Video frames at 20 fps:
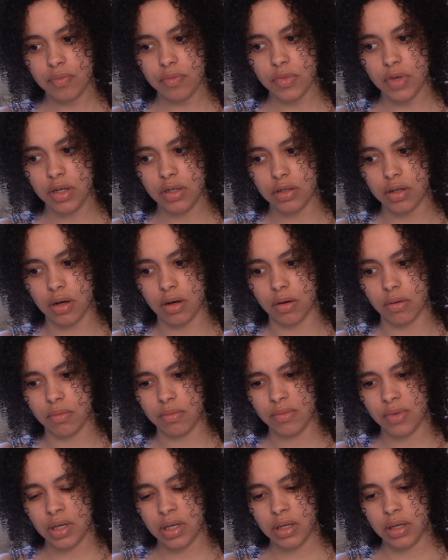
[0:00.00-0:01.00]

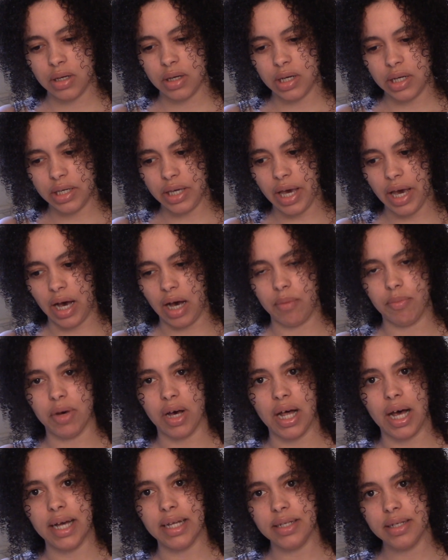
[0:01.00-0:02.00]
So yeah, but
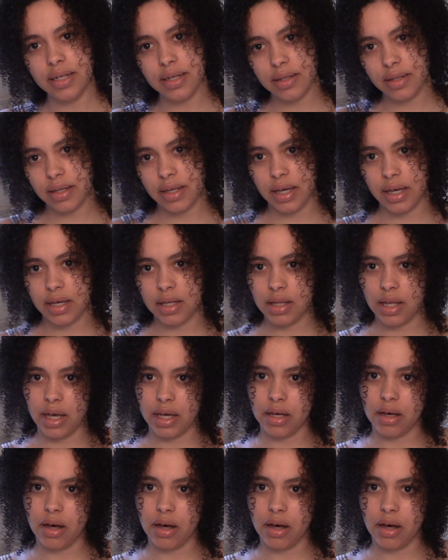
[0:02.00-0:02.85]
I did think like,